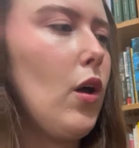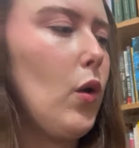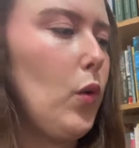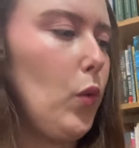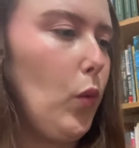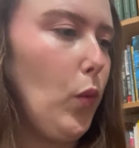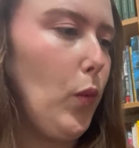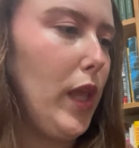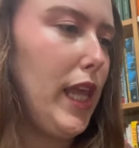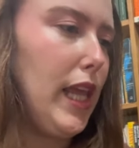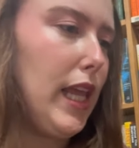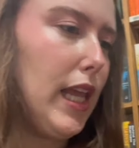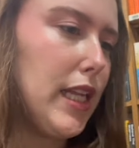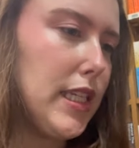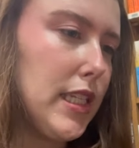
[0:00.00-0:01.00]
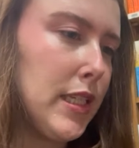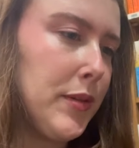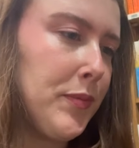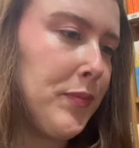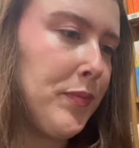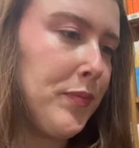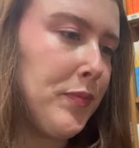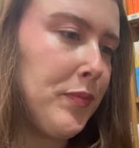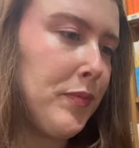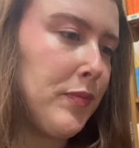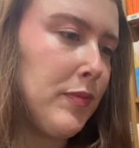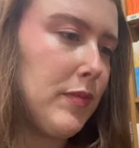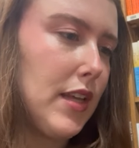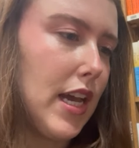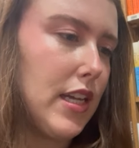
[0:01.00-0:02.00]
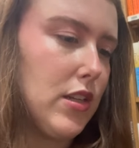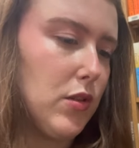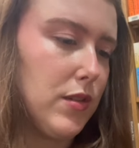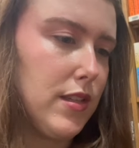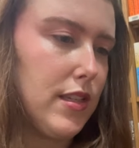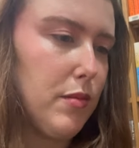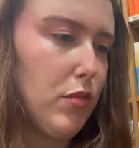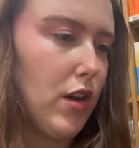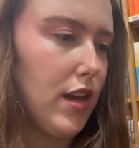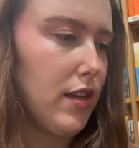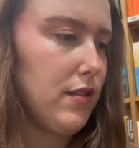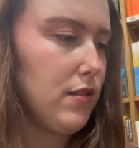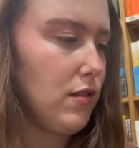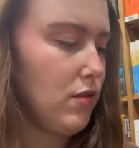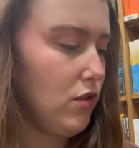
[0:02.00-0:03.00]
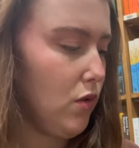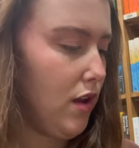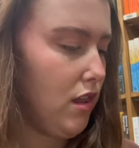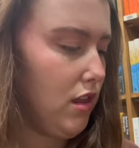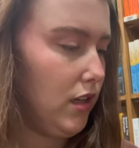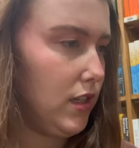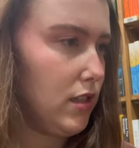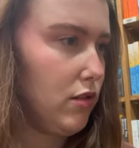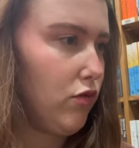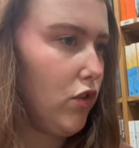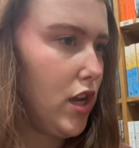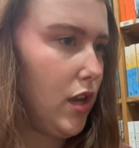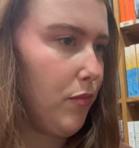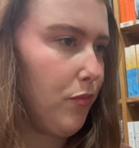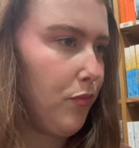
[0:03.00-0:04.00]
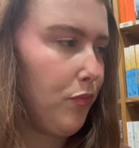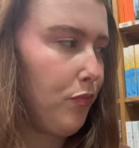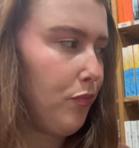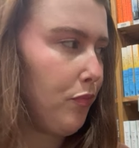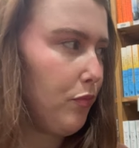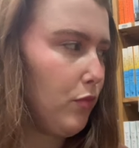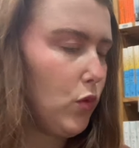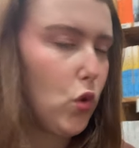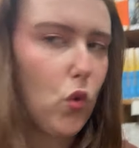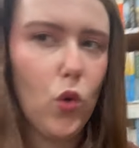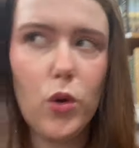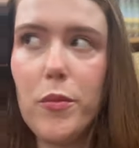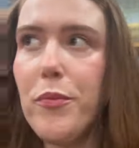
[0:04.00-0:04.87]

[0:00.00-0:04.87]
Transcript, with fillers: Wait. I don't see a price, so I think it's free. Cool.